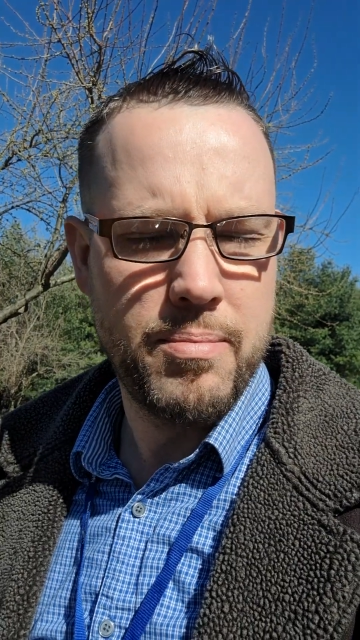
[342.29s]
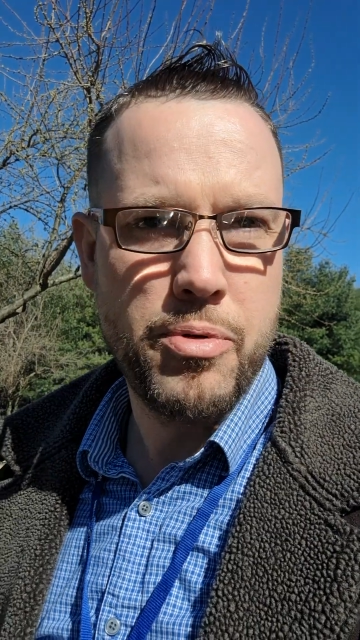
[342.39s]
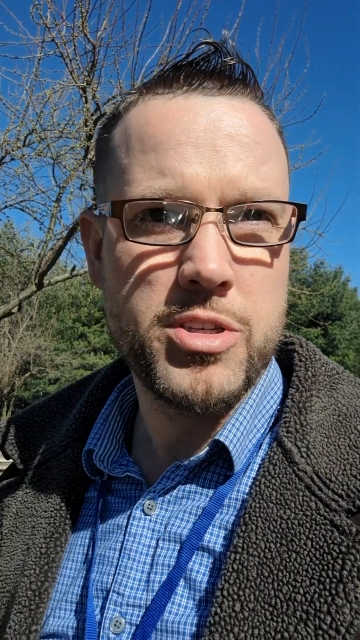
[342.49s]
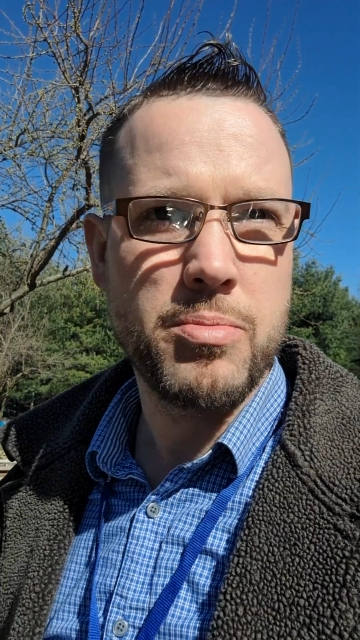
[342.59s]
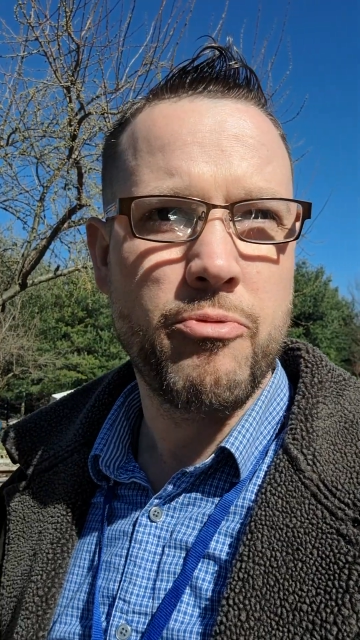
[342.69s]

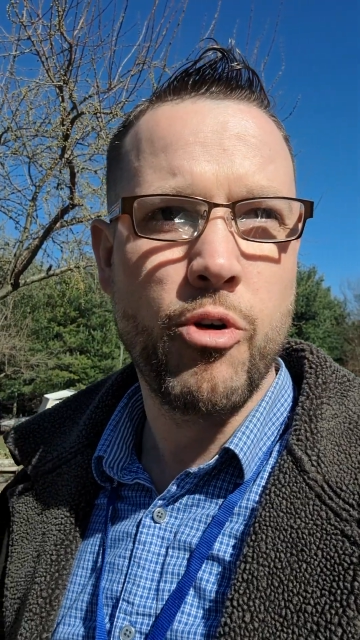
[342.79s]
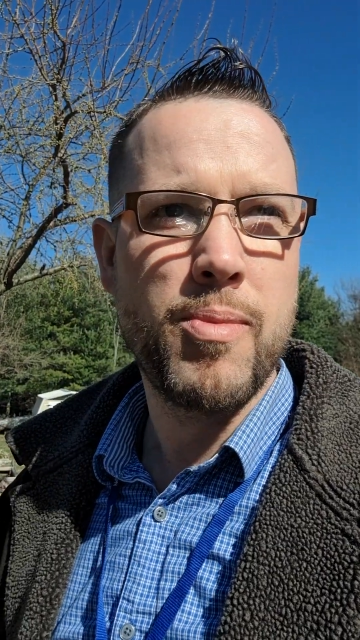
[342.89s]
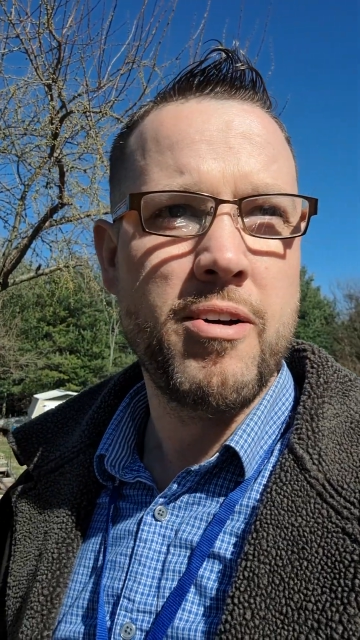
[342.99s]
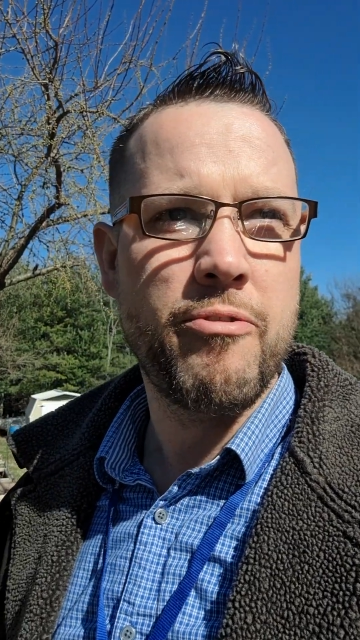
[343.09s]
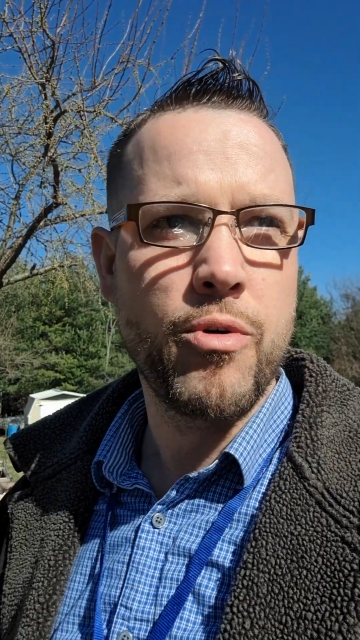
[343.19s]
Put some
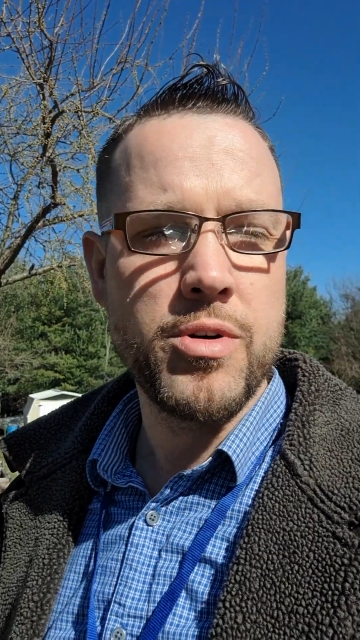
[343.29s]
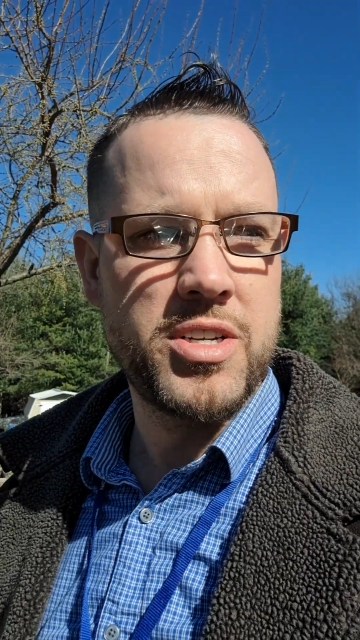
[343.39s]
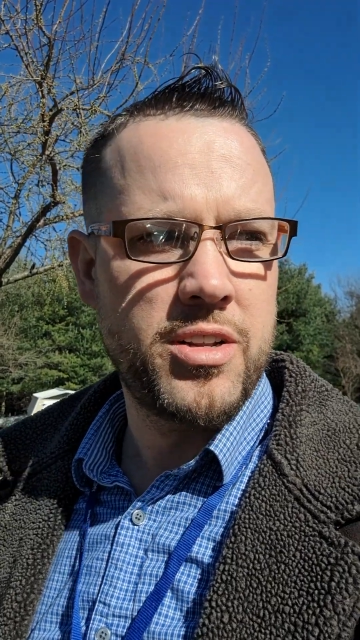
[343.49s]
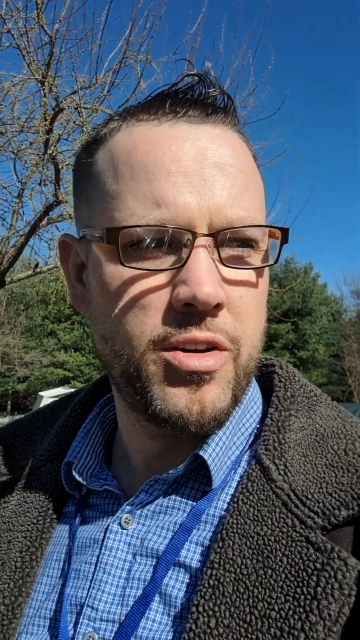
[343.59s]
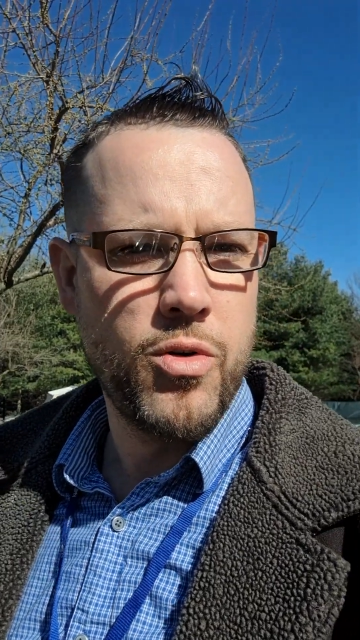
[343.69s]
4x4s
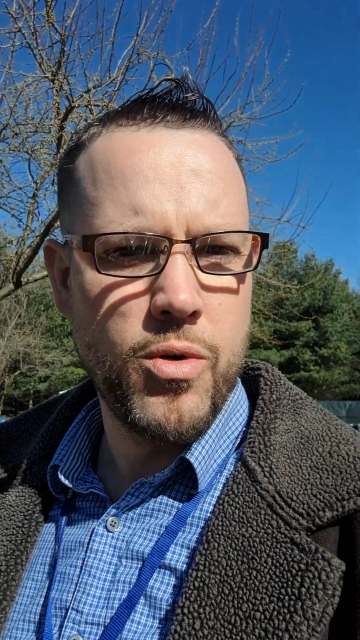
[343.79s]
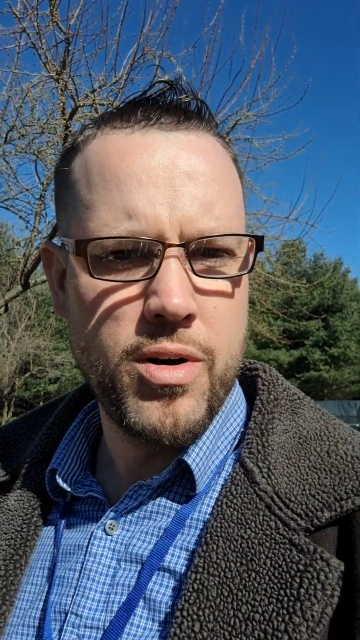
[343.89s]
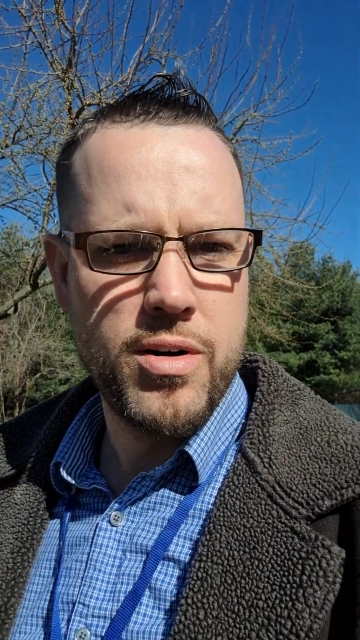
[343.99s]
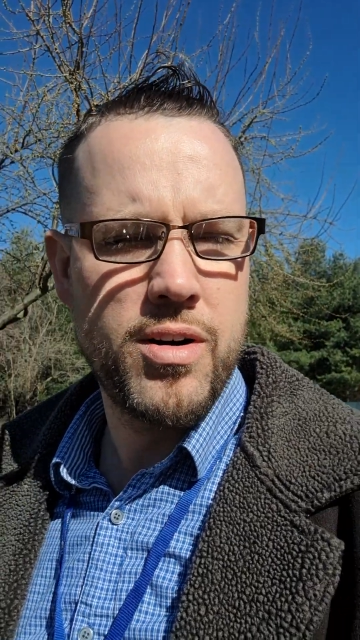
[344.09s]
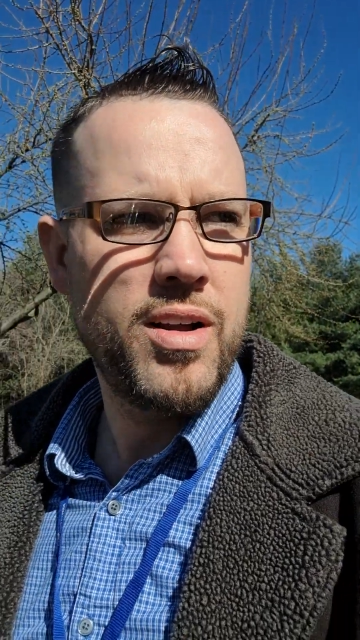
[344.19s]
into the
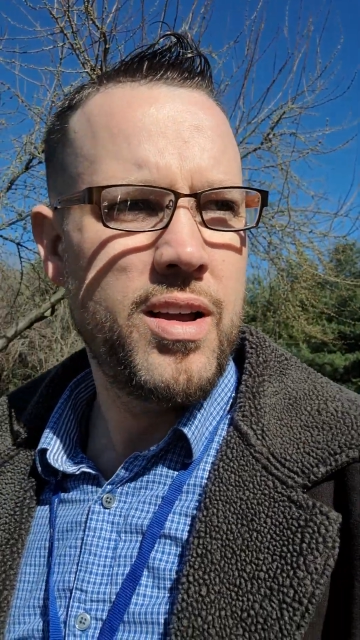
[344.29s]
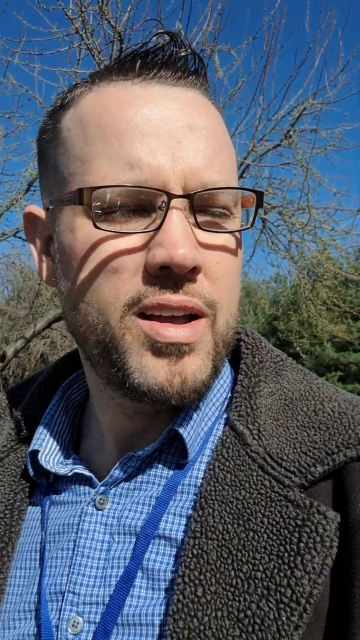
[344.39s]
corner,